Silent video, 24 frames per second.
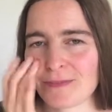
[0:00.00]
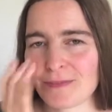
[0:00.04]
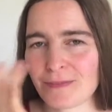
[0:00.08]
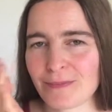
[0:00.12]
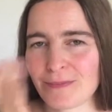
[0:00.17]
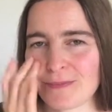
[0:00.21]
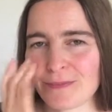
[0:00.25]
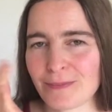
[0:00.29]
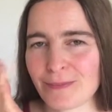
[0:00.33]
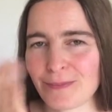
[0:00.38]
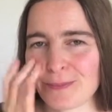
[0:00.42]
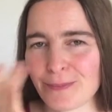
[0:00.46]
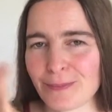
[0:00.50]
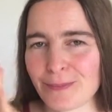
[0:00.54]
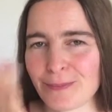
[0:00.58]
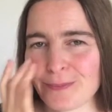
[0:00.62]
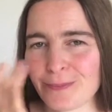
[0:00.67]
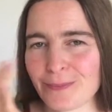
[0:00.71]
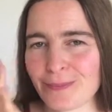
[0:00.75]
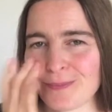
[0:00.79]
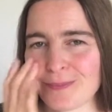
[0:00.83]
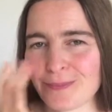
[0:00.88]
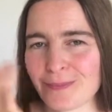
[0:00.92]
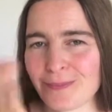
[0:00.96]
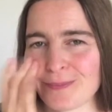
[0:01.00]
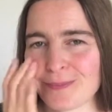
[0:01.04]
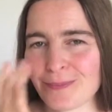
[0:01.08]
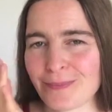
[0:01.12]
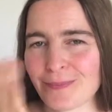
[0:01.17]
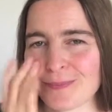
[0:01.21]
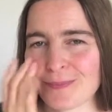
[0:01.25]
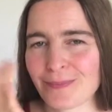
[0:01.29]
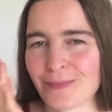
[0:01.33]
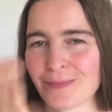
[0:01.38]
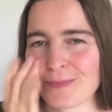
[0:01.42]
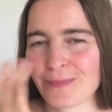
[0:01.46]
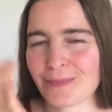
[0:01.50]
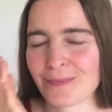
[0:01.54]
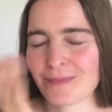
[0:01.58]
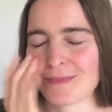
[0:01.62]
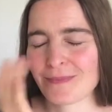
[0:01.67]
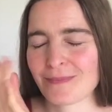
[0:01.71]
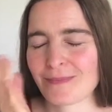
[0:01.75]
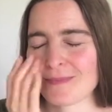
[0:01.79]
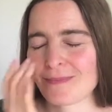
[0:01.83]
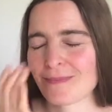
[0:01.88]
Nothing is said.